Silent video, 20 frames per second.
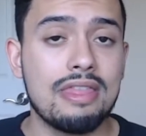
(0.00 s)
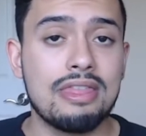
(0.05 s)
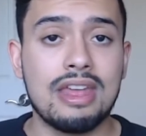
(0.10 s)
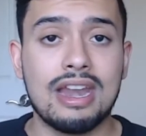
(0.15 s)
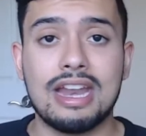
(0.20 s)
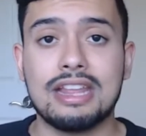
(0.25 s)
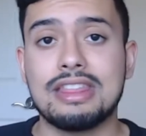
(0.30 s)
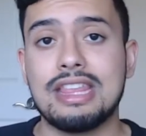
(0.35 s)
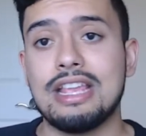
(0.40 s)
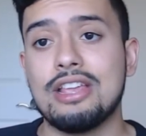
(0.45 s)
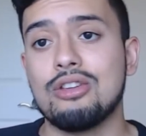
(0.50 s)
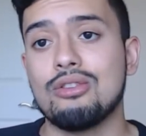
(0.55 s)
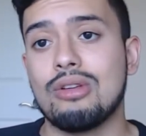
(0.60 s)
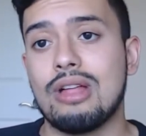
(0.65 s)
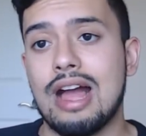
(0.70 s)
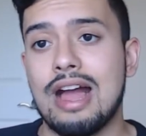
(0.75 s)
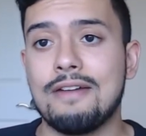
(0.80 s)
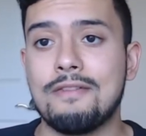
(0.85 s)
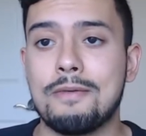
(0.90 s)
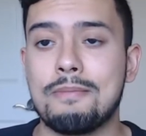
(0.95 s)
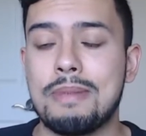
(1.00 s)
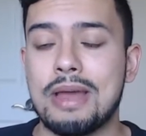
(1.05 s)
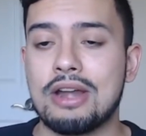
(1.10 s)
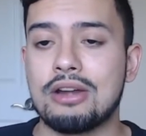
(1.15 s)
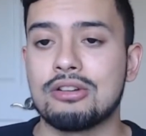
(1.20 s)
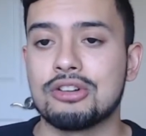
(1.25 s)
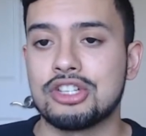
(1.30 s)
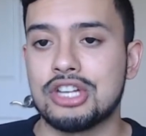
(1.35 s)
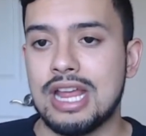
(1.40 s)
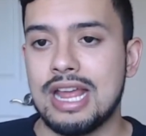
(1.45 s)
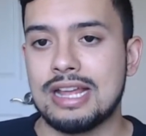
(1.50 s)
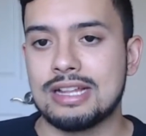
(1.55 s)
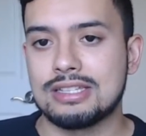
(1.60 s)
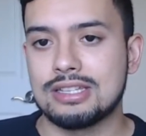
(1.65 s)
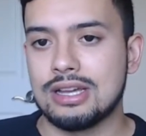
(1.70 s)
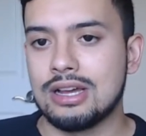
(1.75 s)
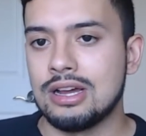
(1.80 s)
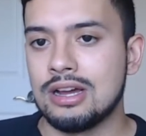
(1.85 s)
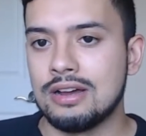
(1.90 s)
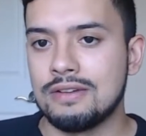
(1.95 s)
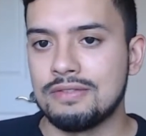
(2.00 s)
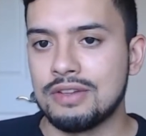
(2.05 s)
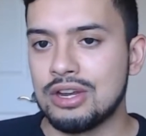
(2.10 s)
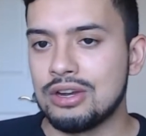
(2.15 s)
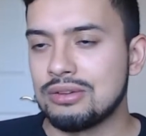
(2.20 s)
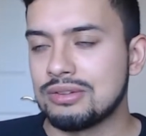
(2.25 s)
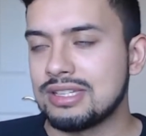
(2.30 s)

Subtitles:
then I think you'll have a better chance of,